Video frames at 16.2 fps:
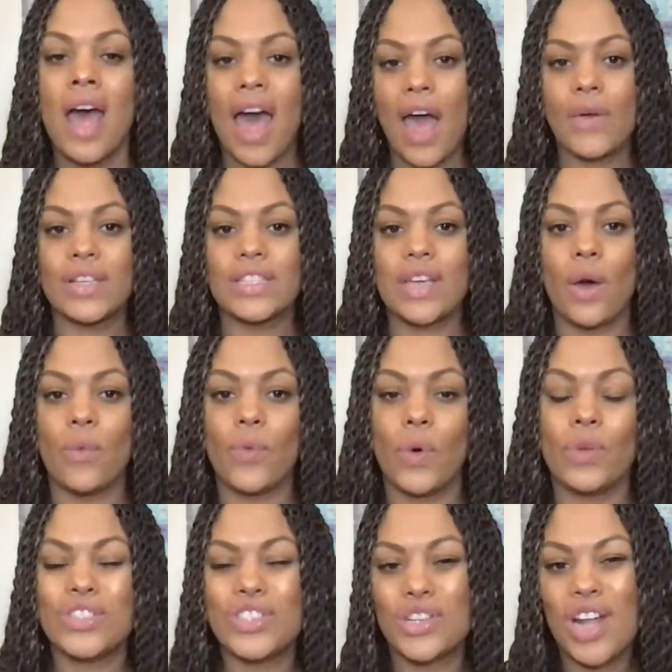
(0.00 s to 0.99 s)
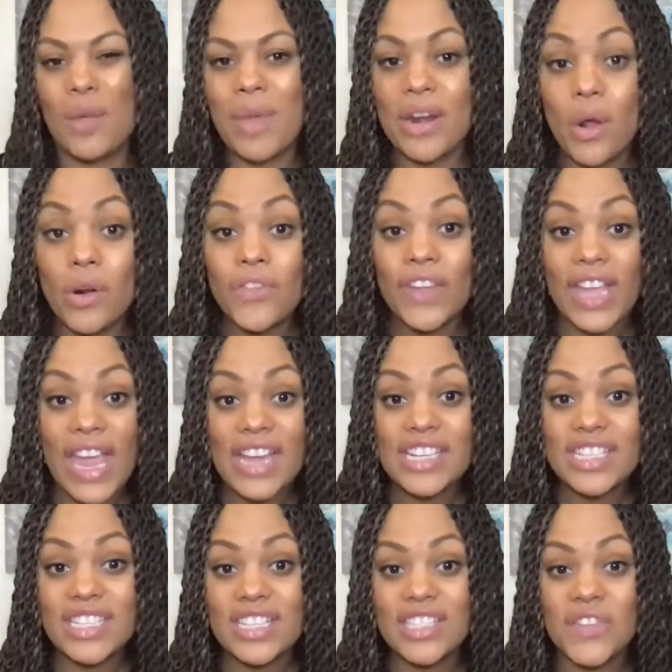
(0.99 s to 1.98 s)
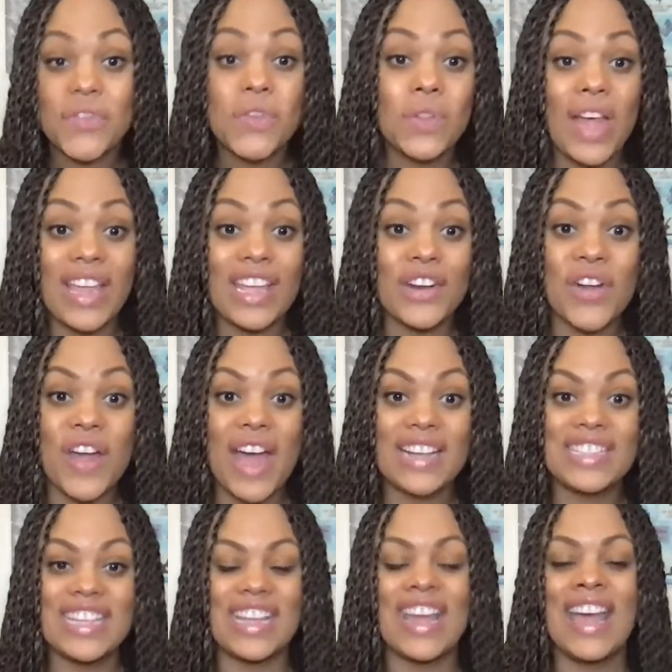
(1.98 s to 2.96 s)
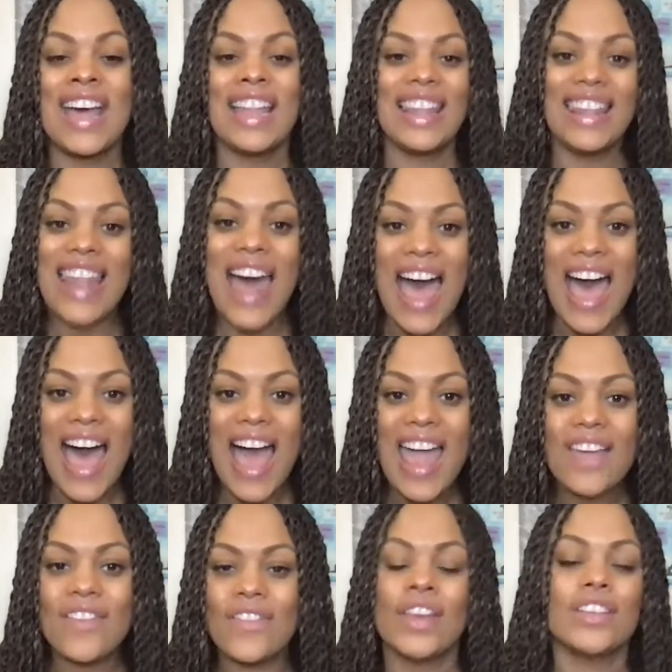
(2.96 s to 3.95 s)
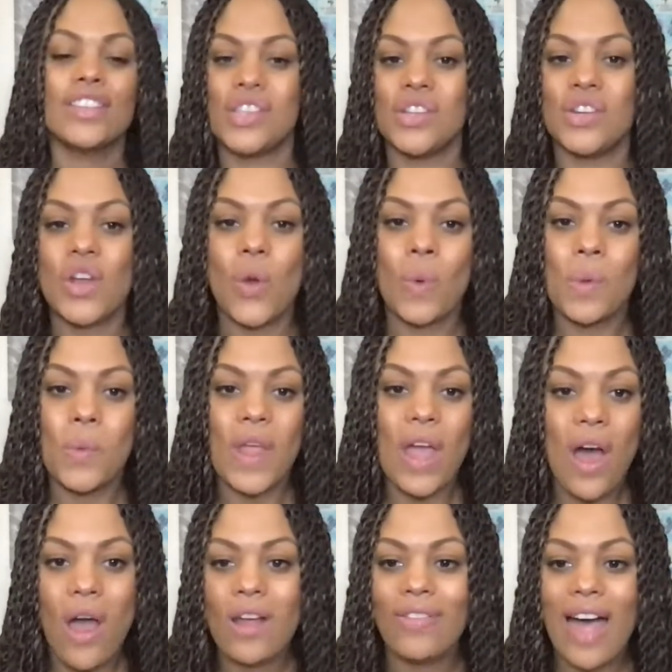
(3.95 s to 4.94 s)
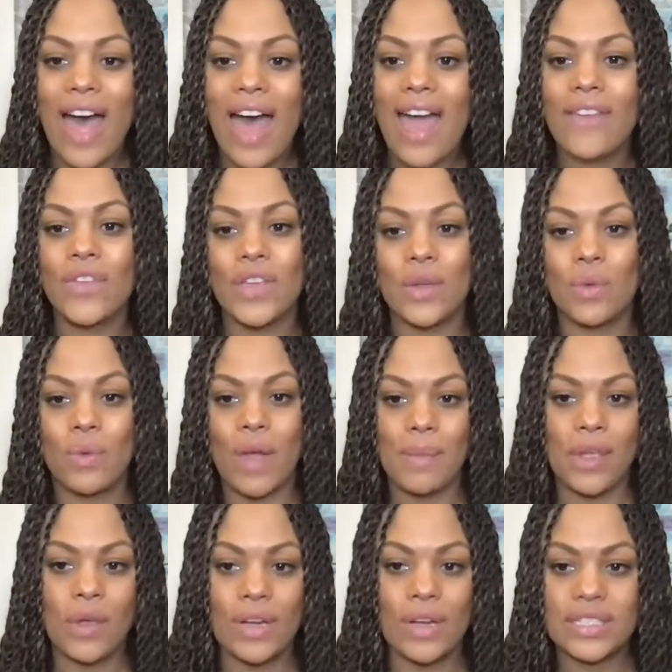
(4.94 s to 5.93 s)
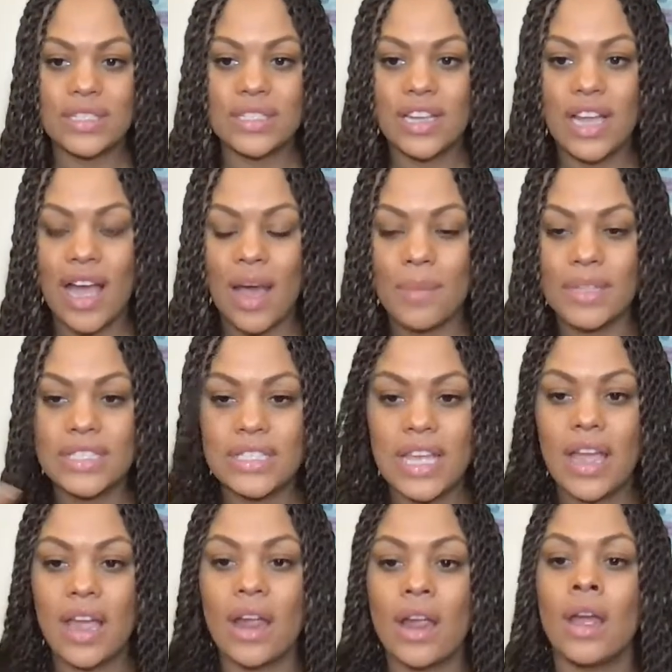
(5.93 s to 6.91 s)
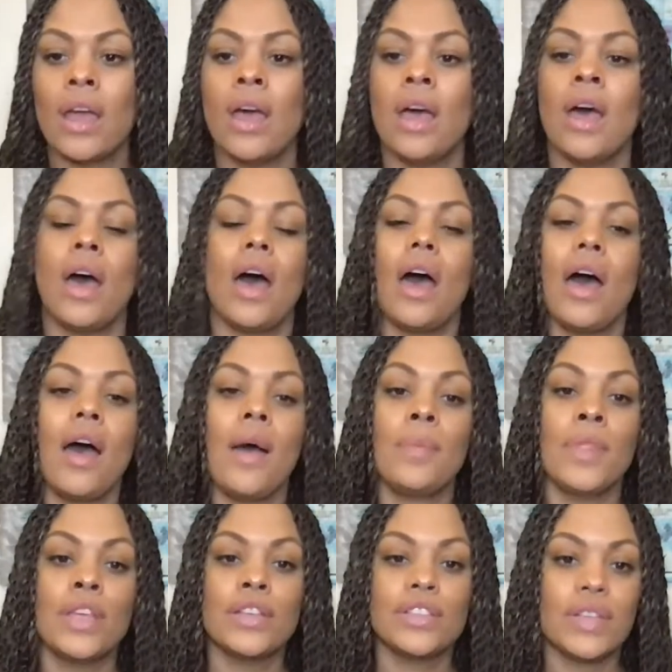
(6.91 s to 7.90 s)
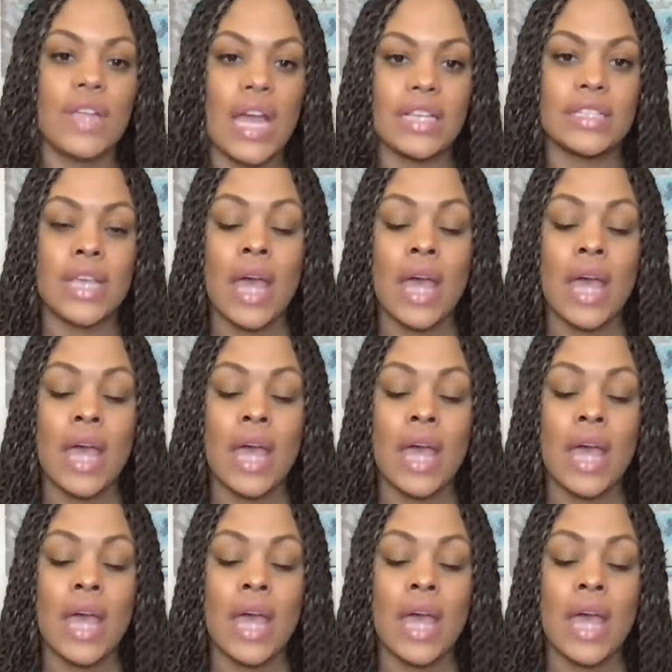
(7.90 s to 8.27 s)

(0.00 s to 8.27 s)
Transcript: Always helpful. Turn on my notifications if you like interacting live, so you know when we are live. You can write me questions and comments there. So yes,